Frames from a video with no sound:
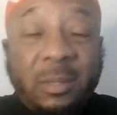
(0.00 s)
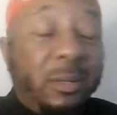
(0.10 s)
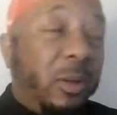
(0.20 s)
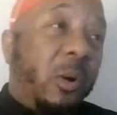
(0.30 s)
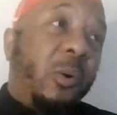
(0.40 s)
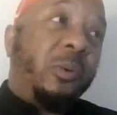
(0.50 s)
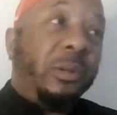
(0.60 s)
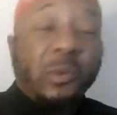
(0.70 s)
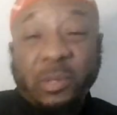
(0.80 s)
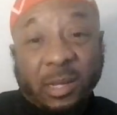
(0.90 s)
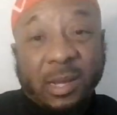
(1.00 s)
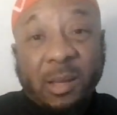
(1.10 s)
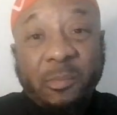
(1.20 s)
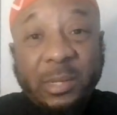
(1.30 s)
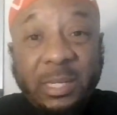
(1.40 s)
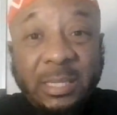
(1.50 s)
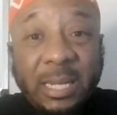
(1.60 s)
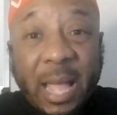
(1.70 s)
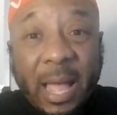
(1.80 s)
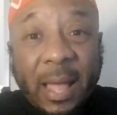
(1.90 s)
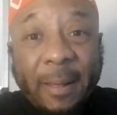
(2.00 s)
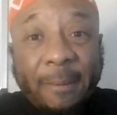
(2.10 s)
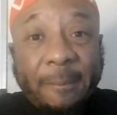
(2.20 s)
The whole dunya come with this guy.